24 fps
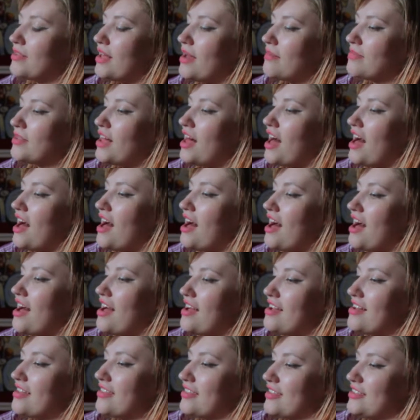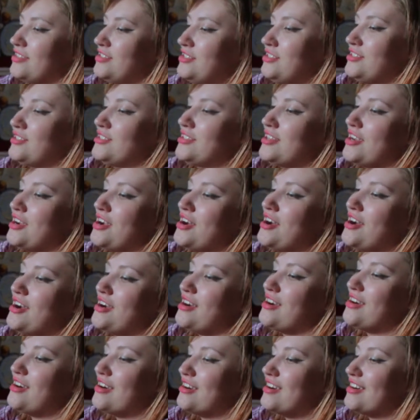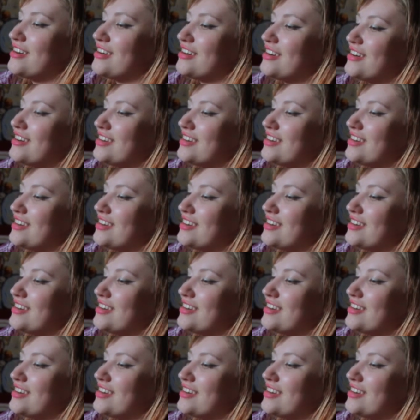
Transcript: blah blah. The stars.